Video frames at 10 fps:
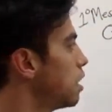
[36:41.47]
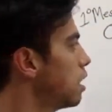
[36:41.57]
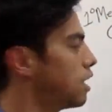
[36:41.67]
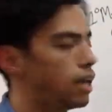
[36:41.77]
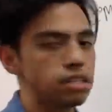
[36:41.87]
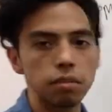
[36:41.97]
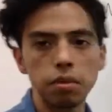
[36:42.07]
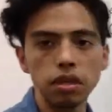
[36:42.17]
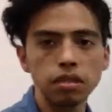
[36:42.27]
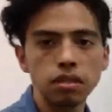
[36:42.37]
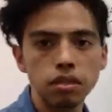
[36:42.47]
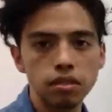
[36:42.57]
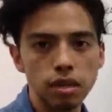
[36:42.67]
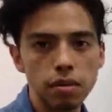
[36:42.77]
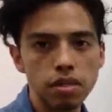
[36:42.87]
and ATP.
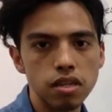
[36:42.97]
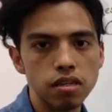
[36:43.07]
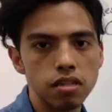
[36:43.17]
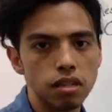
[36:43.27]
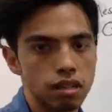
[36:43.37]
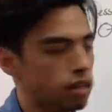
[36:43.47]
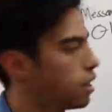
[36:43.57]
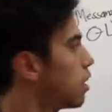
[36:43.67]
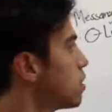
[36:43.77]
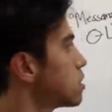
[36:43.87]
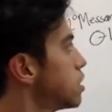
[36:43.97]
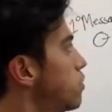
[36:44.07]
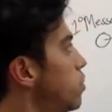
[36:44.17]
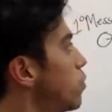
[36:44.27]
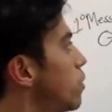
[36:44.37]
Does that make sense? Like honestly,
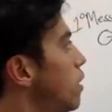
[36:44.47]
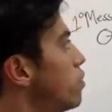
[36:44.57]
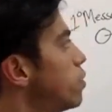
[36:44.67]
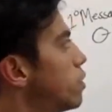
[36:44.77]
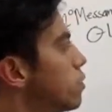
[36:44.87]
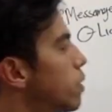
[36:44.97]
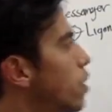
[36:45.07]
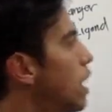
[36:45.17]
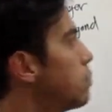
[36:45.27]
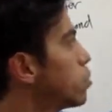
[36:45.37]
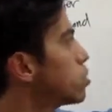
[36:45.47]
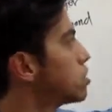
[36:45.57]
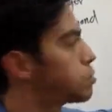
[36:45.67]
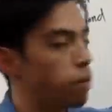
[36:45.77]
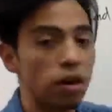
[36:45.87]
if you are able to
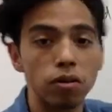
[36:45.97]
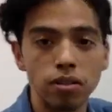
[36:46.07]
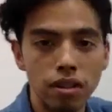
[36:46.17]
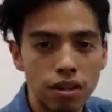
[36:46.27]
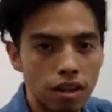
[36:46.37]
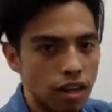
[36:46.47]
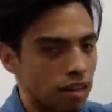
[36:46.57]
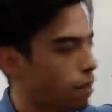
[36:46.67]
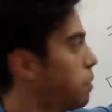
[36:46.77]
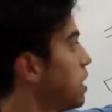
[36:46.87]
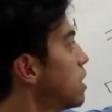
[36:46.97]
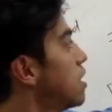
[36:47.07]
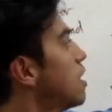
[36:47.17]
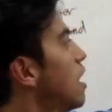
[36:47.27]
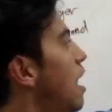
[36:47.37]
spell, unlike me,
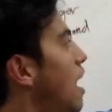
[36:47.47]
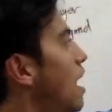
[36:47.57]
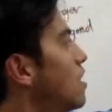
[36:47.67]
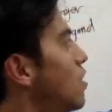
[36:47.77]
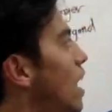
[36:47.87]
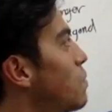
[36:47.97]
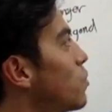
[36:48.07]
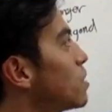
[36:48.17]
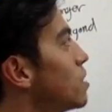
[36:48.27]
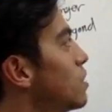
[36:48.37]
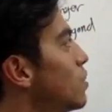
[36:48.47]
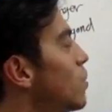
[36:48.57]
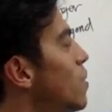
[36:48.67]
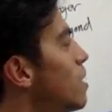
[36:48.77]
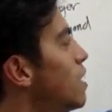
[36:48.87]
and you're able
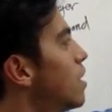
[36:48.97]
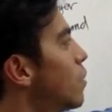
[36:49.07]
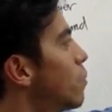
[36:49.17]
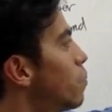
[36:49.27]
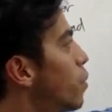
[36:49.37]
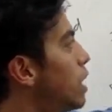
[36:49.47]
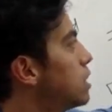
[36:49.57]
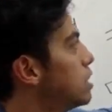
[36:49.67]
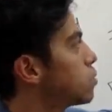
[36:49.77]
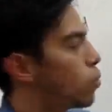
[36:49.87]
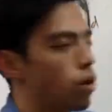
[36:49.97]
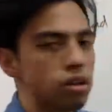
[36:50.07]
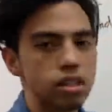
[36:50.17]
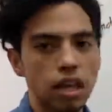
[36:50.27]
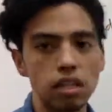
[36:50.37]
to break these
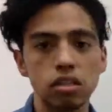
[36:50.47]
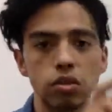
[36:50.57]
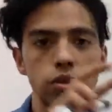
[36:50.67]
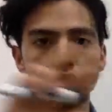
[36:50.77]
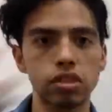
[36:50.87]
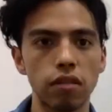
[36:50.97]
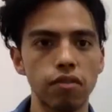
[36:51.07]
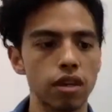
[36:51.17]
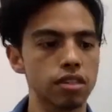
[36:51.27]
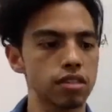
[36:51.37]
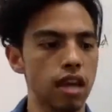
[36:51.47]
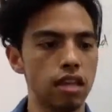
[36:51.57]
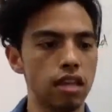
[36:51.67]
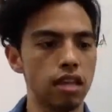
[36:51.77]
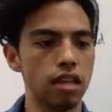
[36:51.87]
words into their suffix
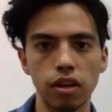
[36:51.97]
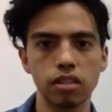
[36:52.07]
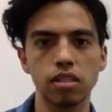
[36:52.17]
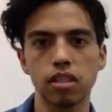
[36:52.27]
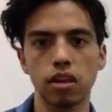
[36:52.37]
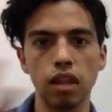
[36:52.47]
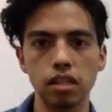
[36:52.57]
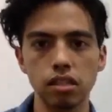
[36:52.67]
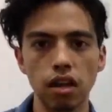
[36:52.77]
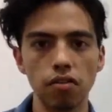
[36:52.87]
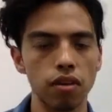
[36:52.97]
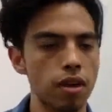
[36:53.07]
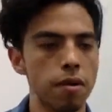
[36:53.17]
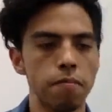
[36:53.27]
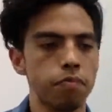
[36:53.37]
and their prefixes and all that
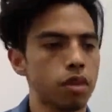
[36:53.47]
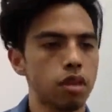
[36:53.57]
stuff,